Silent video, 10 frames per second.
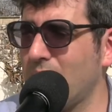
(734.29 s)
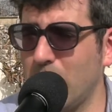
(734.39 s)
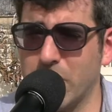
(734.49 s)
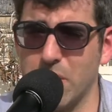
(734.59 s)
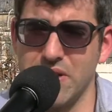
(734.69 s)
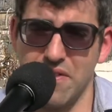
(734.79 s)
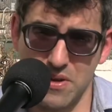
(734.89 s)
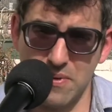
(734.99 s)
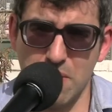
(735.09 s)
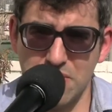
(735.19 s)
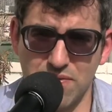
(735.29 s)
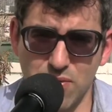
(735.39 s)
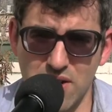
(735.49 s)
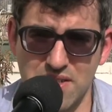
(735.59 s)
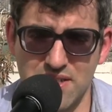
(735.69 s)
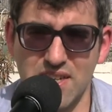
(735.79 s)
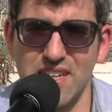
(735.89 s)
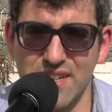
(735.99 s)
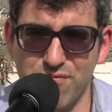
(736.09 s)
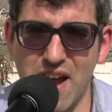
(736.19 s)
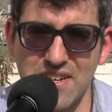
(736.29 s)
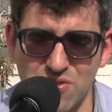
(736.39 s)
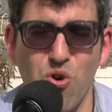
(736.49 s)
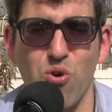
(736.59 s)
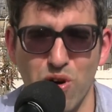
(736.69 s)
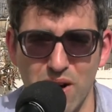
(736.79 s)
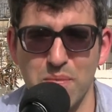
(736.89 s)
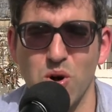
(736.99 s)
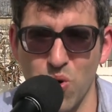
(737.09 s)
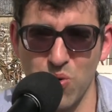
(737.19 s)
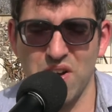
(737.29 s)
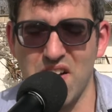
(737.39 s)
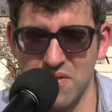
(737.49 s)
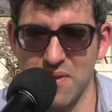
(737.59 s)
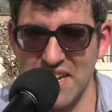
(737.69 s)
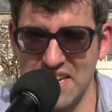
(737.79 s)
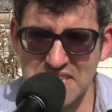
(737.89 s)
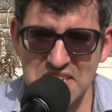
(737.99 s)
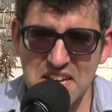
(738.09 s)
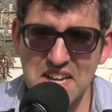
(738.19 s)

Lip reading: I'm probably never going to be able to afford to rent or own, never mind